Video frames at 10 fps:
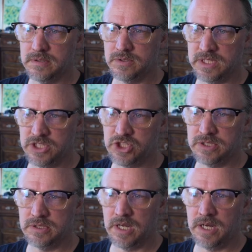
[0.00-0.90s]

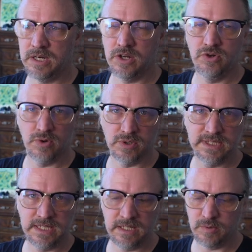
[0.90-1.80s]
transition and hit
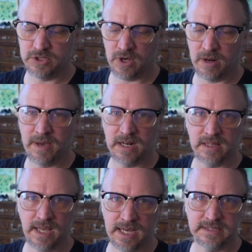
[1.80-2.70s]
Control-T, which
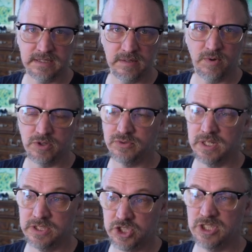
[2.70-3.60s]
automatically adds the default
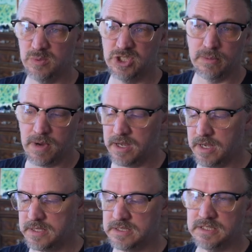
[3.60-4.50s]
transition, which in my
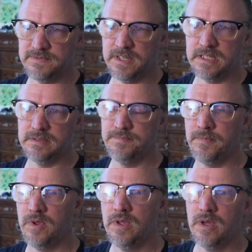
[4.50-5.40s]
case is a fade.
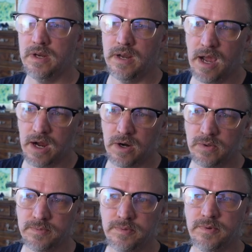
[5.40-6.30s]

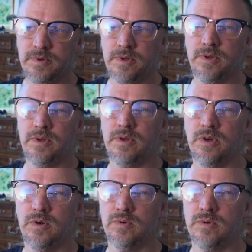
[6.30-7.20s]
Now,
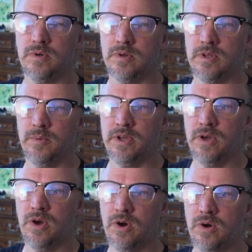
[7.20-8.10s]
there we
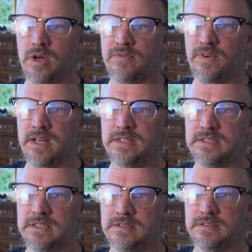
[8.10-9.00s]
go. It fades
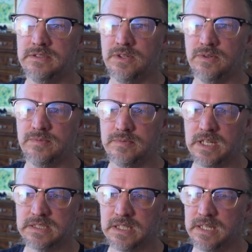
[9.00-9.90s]
into
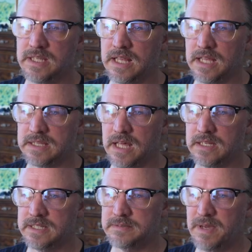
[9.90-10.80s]
that.
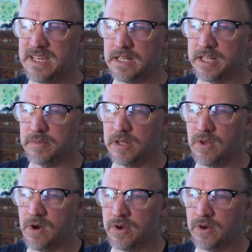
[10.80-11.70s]
Let's make it a little bit
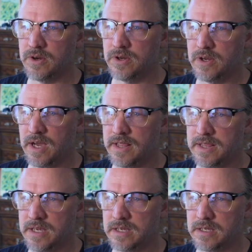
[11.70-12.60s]
longer. I
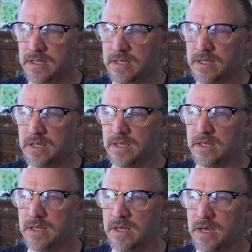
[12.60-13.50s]
think
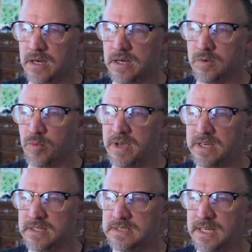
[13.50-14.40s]
we'll make
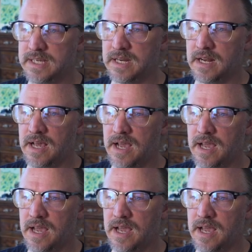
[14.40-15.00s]
it 1.5 seconds.